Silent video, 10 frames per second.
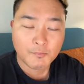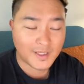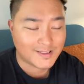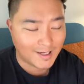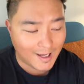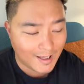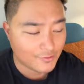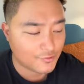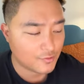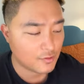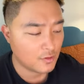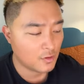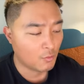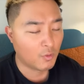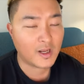Because
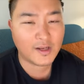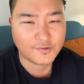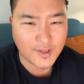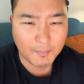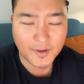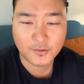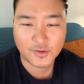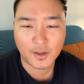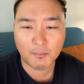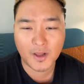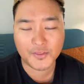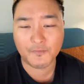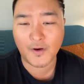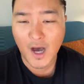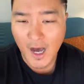we're going to step into the
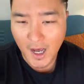month of